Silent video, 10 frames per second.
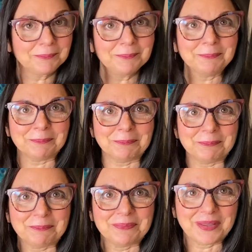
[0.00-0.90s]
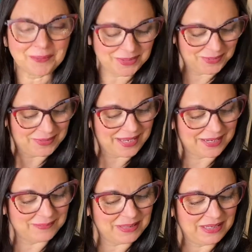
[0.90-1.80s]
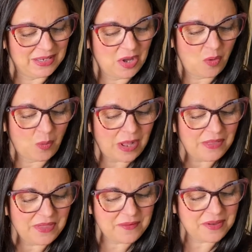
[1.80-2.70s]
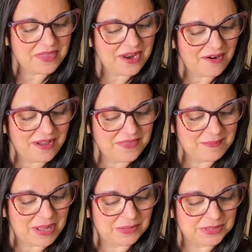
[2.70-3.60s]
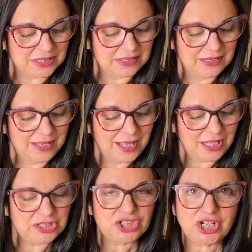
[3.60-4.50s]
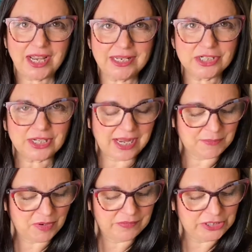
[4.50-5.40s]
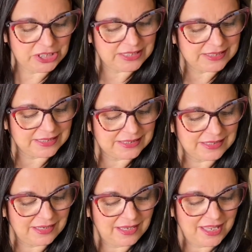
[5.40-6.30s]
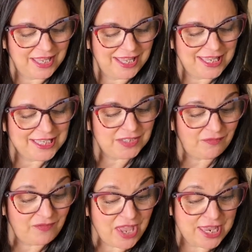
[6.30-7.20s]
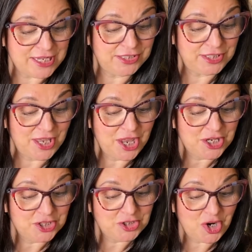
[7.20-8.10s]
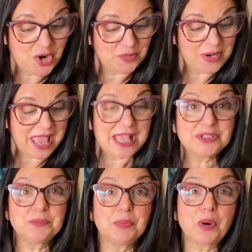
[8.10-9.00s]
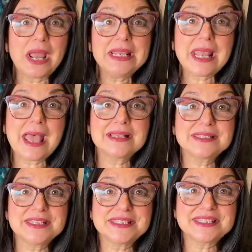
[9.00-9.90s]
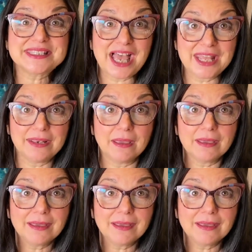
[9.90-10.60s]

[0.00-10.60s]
I wonder what that could be. While they were there on the mountain, a change came over Jesus. His face shone as bright as the sun.